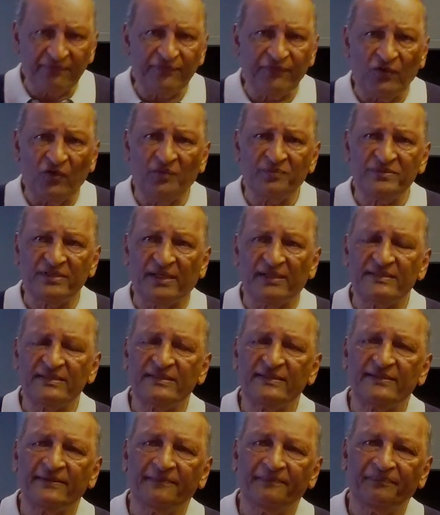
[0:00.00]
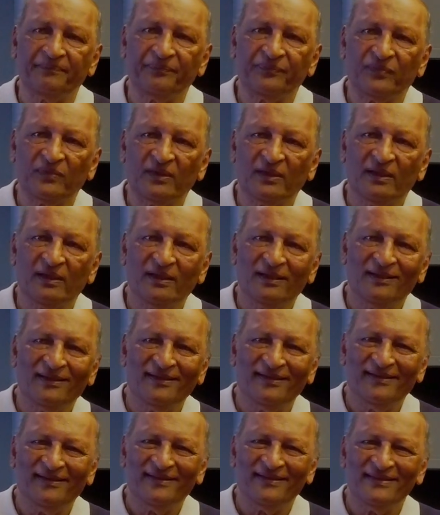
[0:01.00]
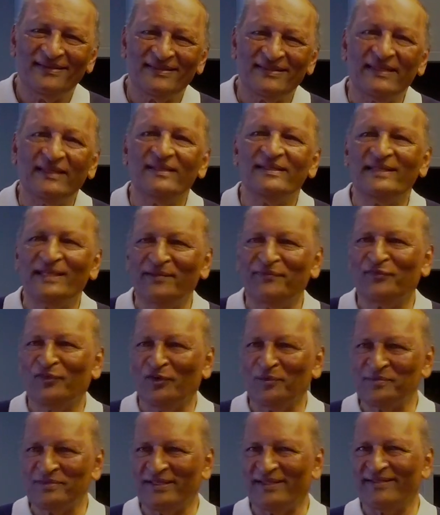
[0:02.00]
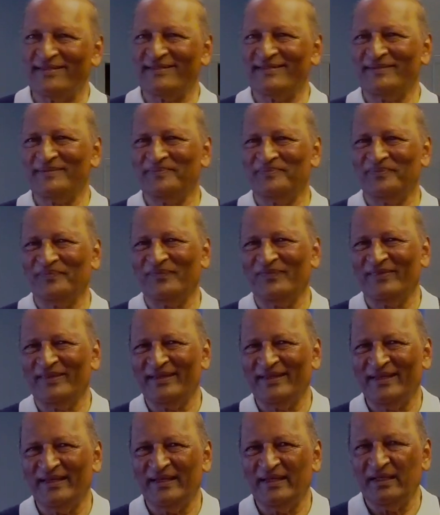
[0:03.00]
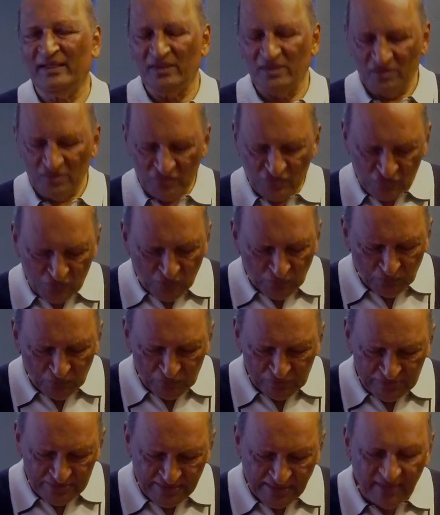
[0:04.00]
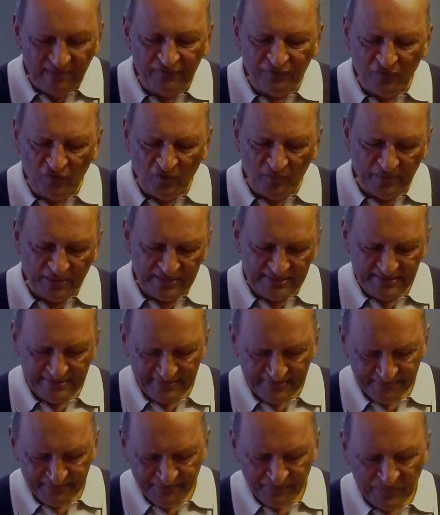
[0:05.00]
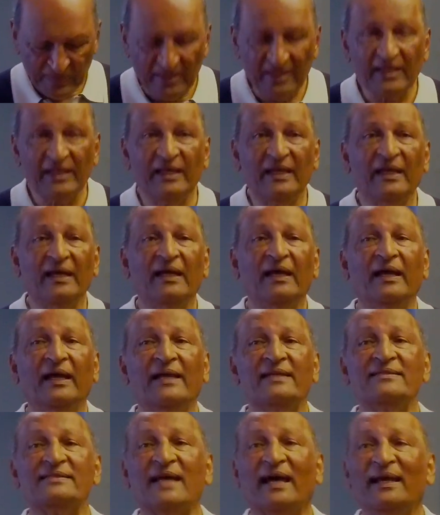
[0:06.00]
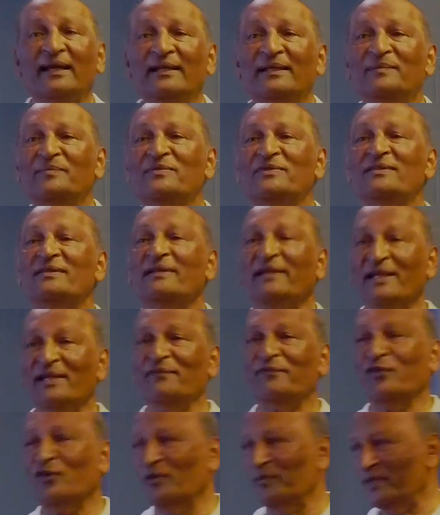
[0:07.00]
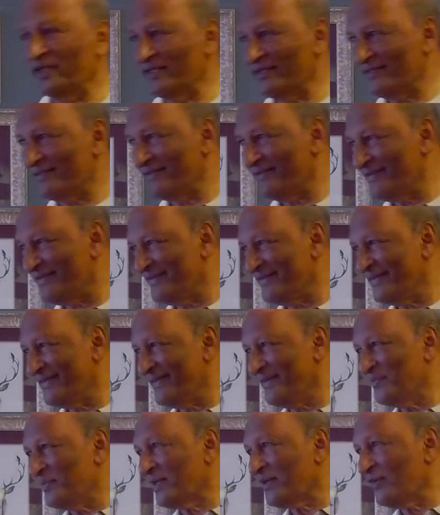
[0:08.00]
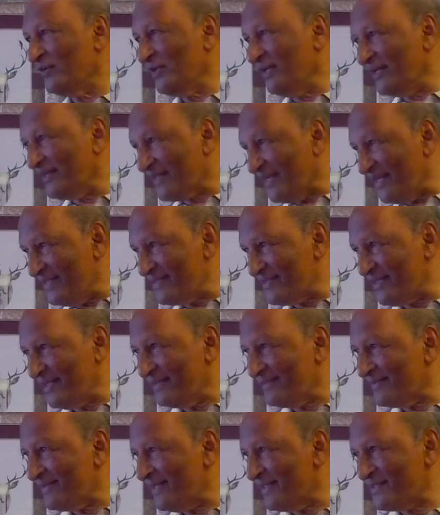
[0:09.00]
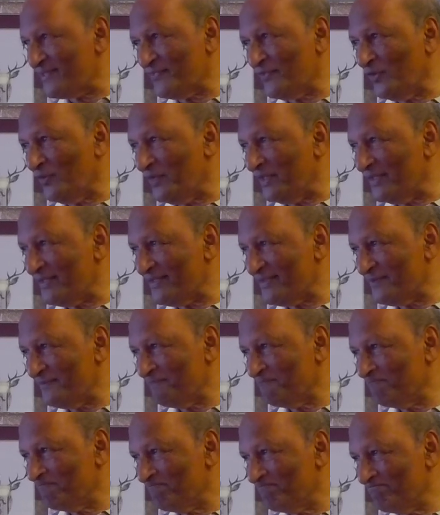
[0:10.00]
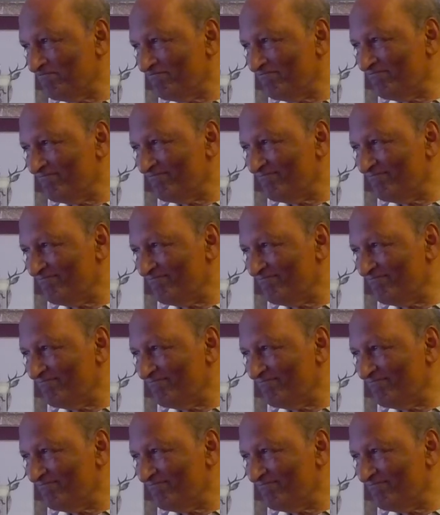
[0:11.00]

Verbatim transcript: forms us, sin deforms us. Schools inform us, asylums reform us, but only Christ can transform us. Yes.